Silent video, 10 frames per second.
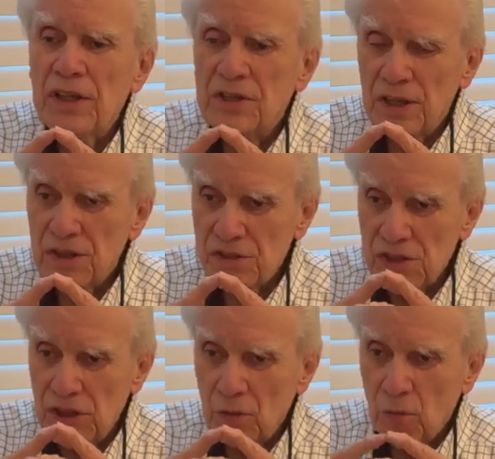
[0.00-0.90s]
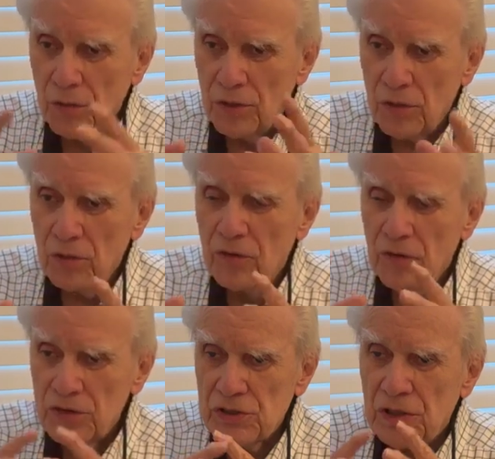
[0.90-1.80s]
Tennessee, where the
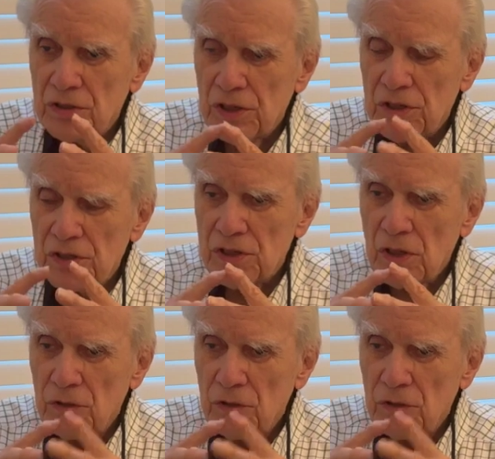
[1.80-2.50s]
University of Tennessee, uh,